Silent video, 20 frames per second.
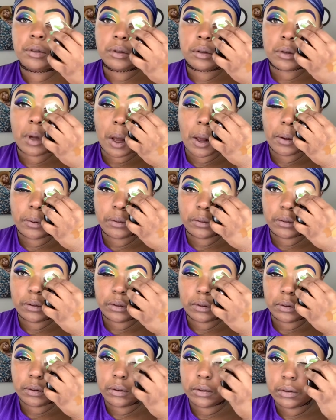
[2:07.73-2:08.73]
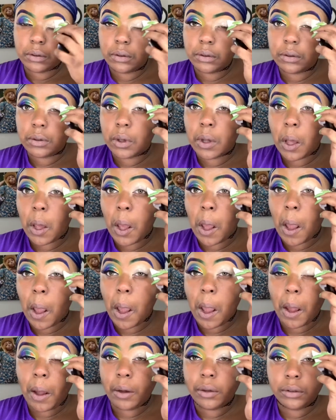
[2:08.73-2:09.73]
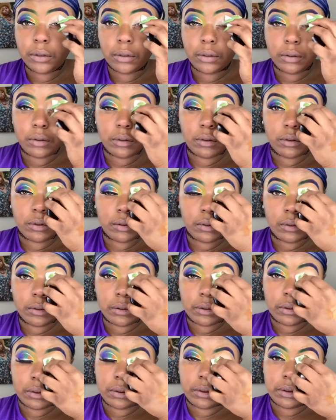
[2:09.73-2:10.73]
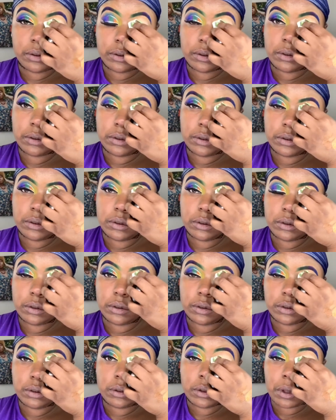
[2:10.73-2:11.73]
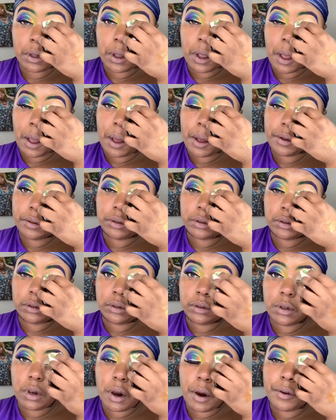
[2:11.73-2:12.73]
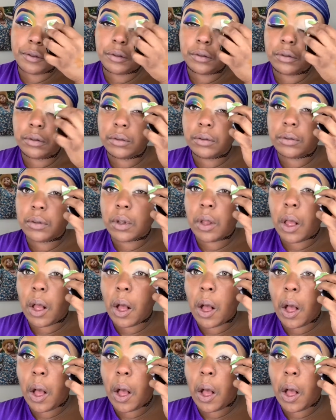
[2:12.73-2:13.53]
the whole lid, buff it out, and set it with my Urban Decay setting powder.